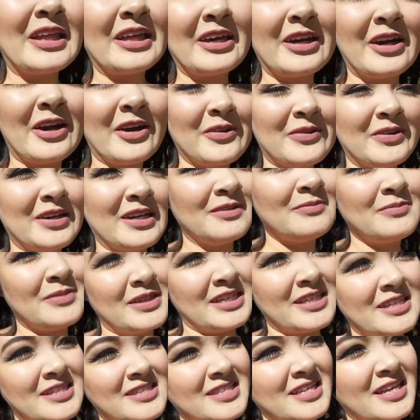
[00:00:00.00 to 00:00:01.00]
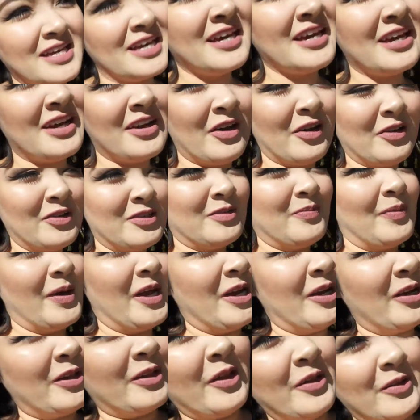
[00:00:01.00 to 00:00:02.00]
I go in? Because it was about
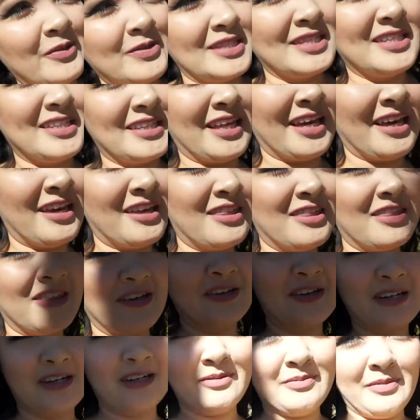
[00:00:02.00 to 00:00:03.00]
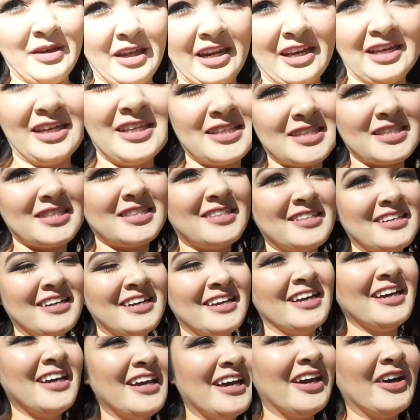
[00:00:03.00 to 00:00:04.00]
to close in like 30 minutes.
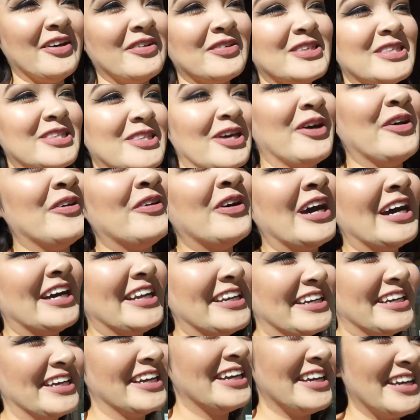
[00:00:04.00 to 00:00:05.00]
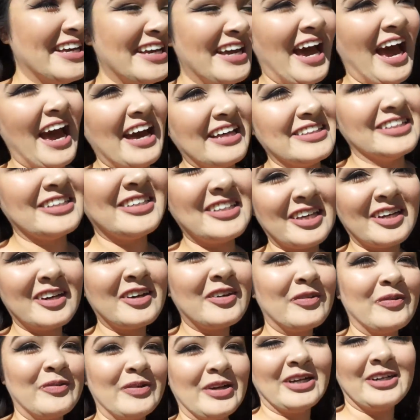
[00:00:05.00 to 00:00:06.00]
It was so funny. I look like
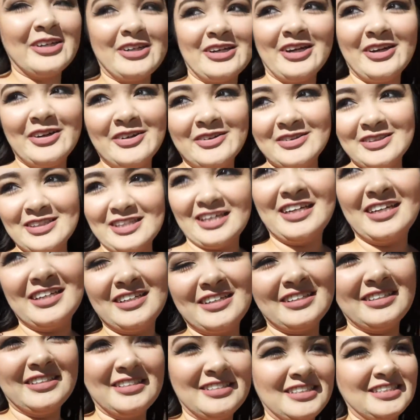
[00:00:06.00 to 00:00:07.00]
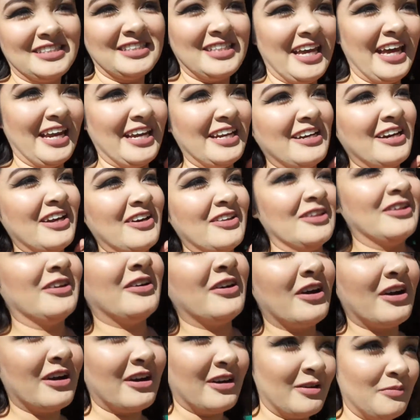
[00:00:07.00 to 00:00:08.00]
a weirdo, like getting out of the
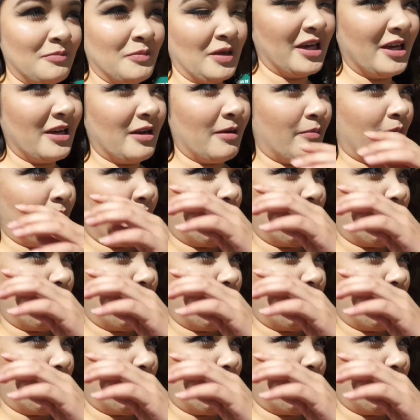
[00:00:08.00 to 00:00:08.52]
car to make him